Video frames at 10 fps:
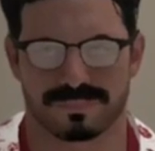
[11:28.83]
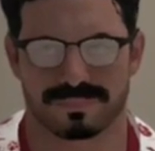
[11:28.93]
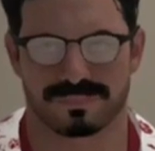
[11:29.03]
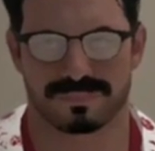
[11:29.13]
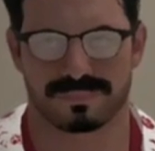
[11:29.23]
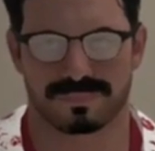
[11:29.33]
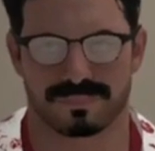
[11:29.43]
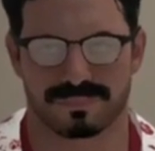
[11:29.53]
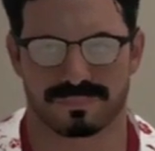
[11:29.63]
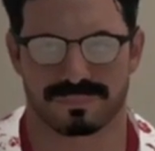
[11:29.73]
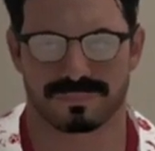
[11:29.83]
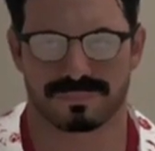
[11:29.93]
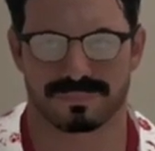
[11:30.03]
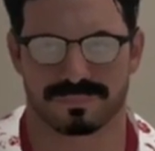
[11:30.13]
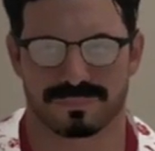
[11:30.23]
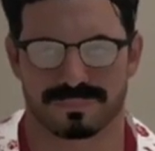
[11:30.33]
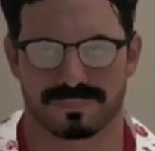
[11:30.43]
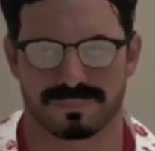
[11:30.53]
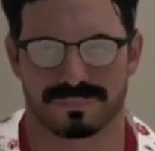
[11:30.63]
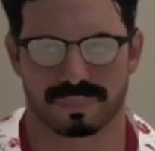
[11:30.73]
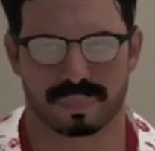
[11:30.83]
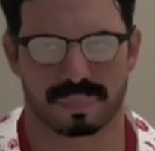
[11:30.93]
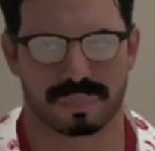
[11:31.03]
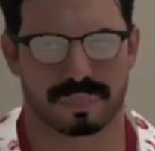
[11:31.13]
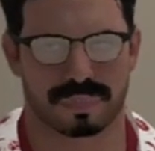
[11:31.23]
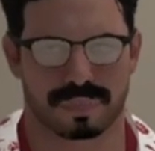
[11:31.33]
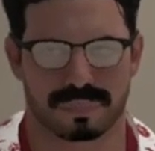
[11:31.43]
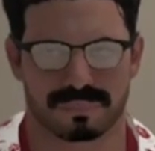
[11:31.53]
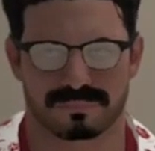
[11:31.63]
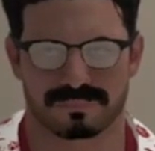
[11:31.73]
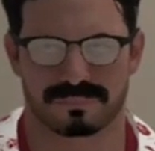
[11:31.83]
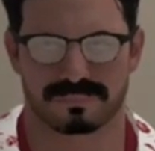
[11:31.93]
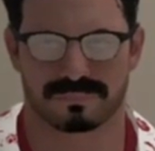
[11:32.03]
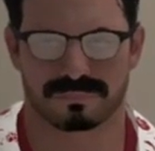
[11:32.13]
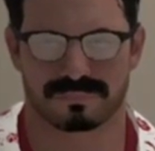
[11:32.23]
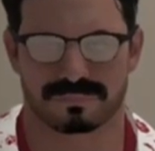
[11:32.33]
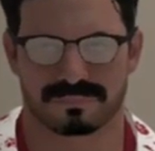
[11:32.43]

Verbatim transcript: somewhere, if not on the main roster of RCCW.